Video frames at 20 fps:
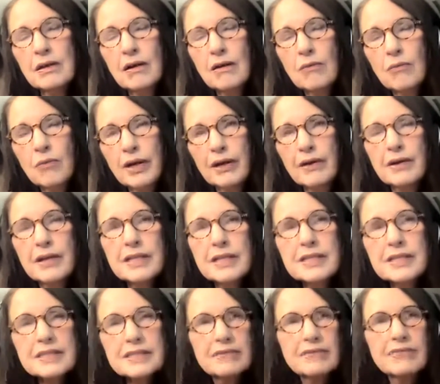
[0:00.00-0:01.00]

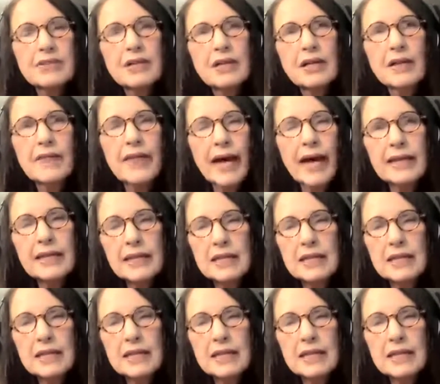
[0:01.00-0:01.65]
awareness of that